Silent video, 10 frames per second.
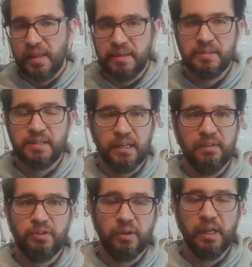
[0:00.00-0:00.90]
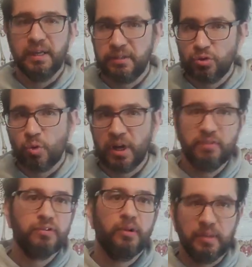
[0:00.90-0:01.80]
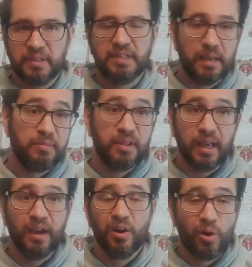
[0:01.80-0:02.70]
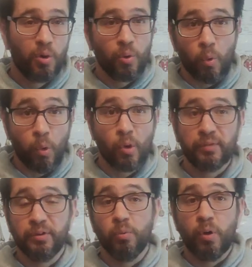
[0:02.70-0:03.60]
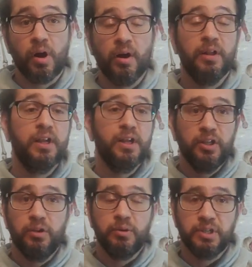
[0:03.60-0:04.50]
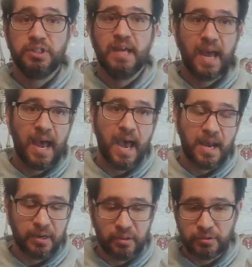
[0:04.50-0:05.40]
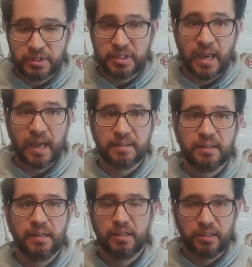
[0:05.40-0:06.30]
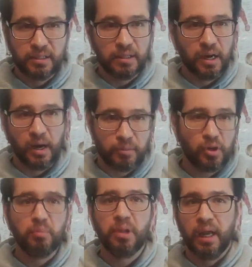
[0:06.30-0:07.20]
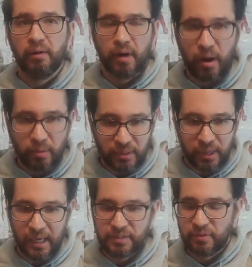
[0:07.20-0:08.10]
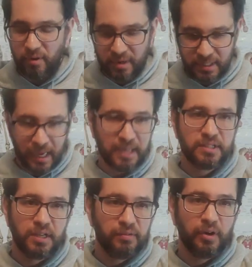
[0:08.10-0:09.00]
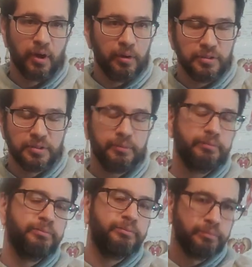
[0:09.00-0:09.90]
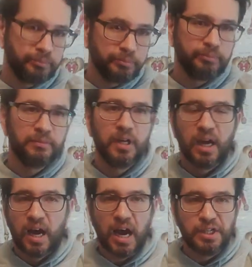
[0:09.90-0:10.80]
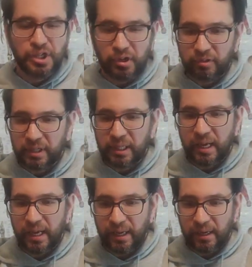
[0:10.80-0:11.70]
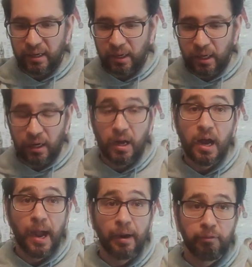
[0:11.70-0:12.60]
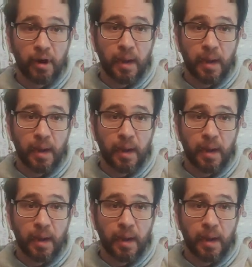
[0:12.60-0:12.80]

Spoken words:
and then see if you can get to 20 following the same thing. Or if you want, you can just add another set. You can play around with it as far as that stuff goes. I generally like higher